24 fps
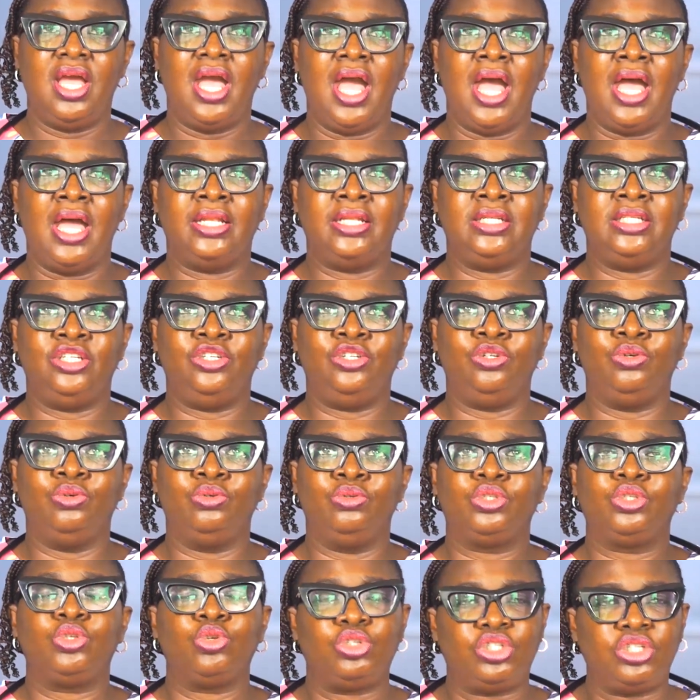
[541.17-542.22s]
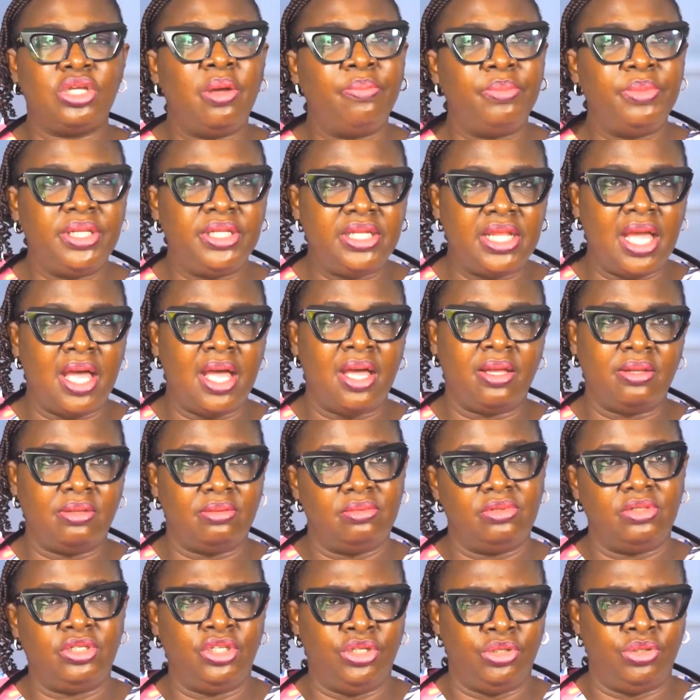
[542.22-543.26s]
and social media,
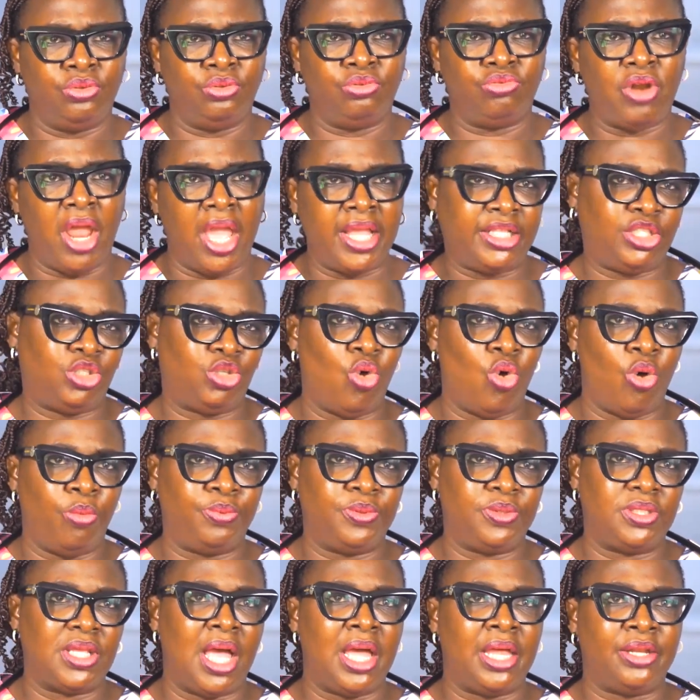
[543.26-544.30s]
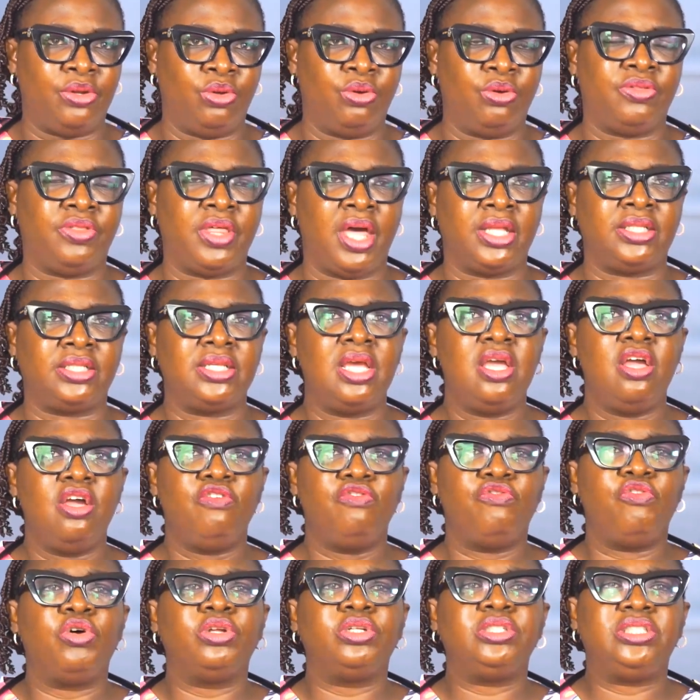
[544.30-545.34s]
write-ups and all that,
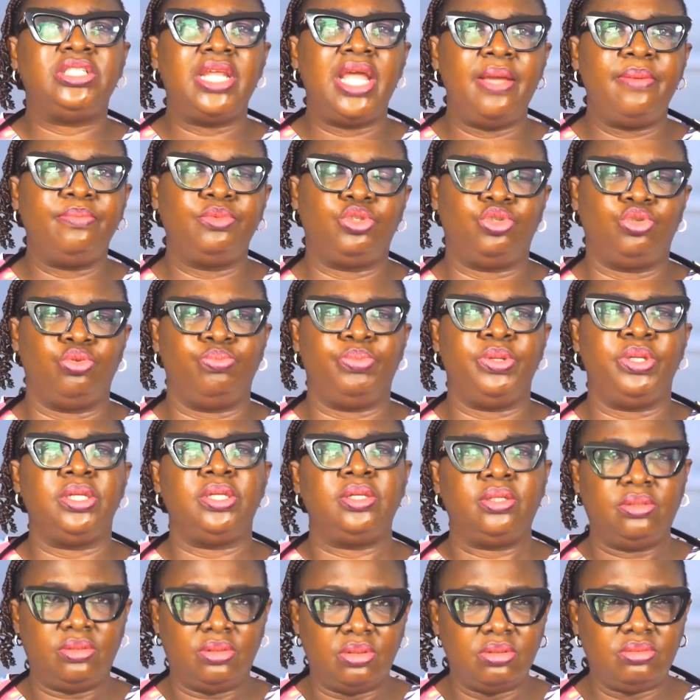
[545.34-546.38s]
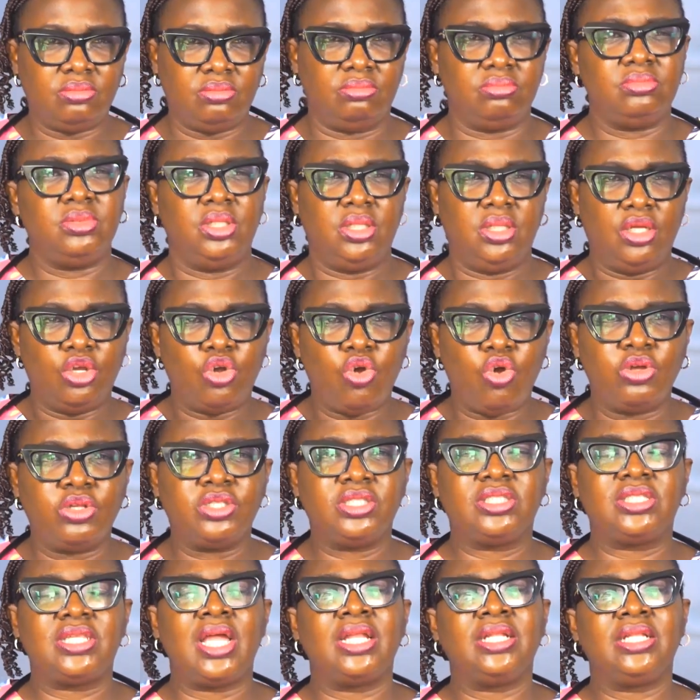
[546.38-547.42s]
for them to be
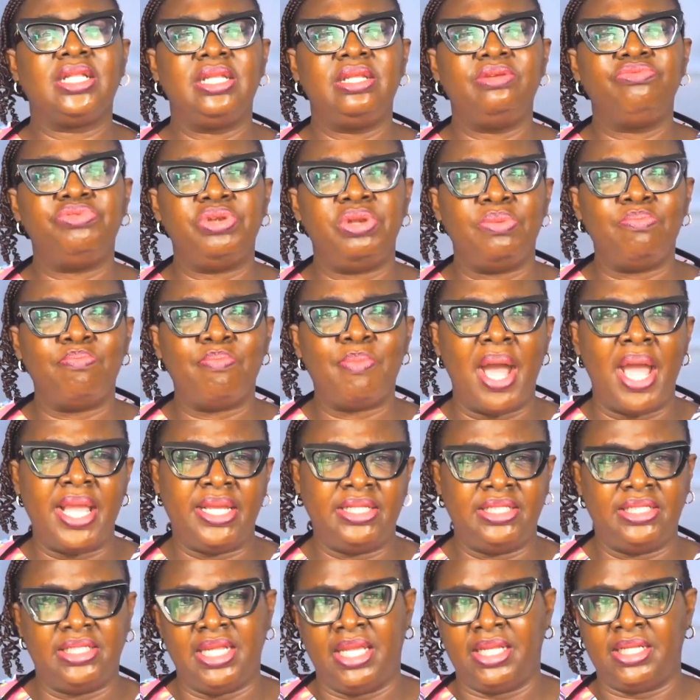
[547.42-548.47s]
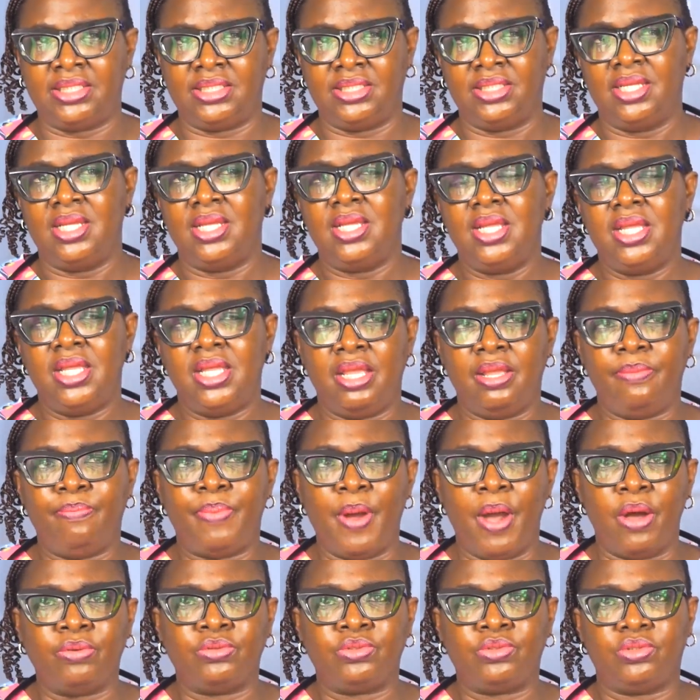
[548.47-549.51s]
constantly reminded
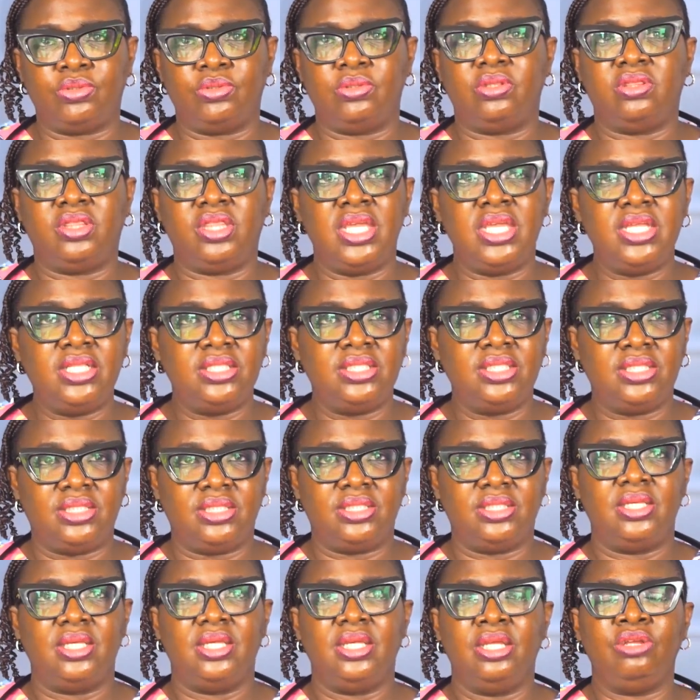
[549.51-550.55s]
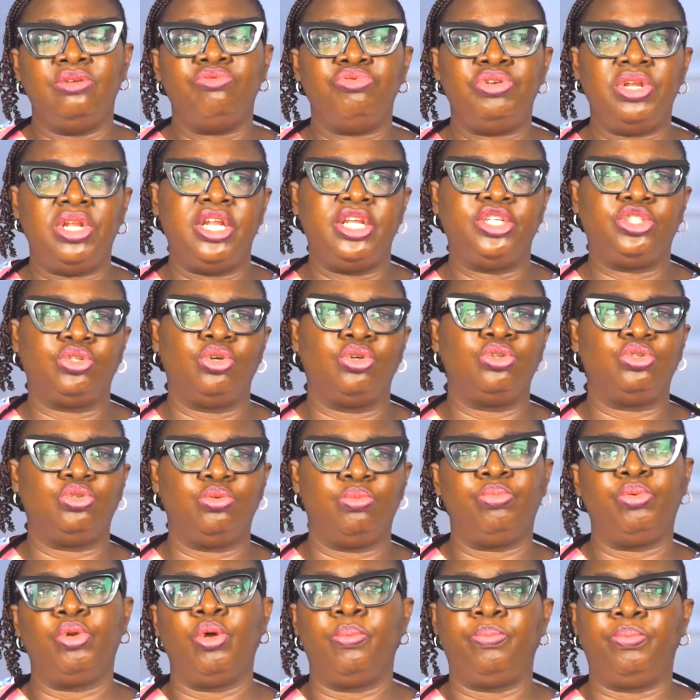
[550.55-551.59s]
about things in relation to
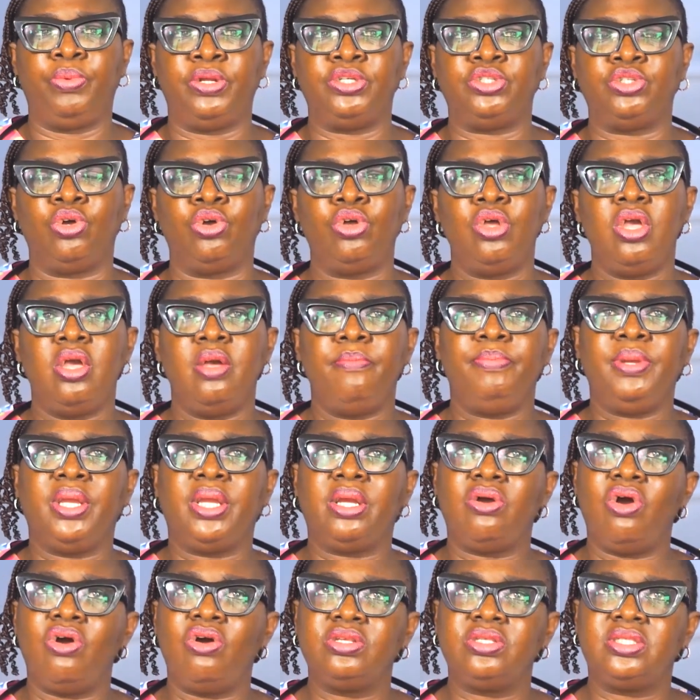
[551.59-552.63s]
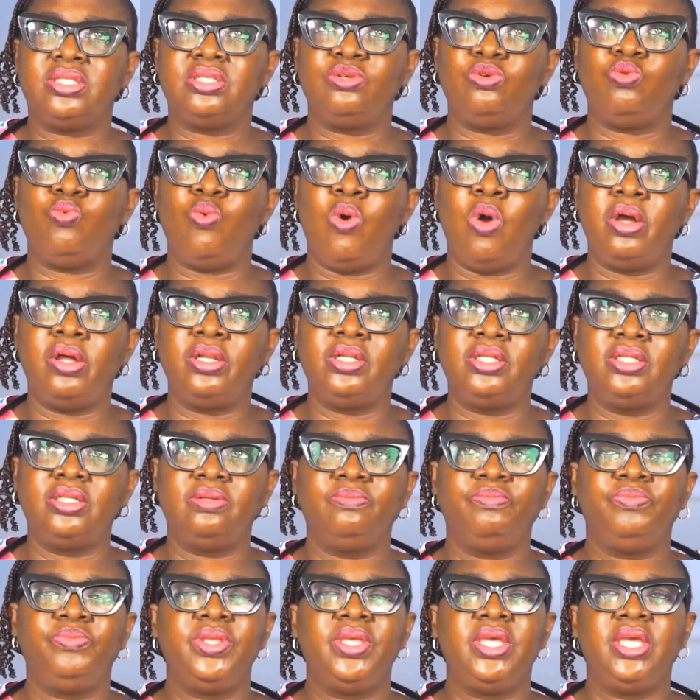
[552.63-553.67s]
blood pressure. Because one,
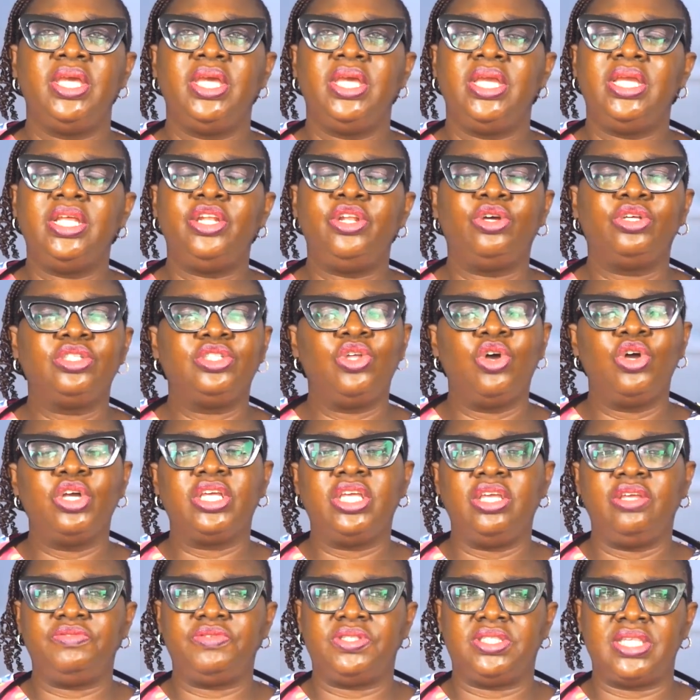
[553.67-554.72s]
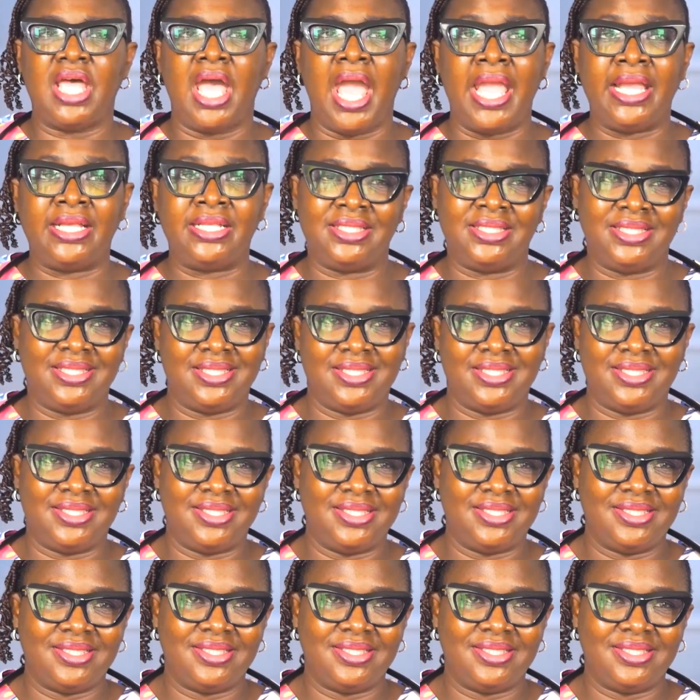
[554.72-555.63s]
he does not give signs.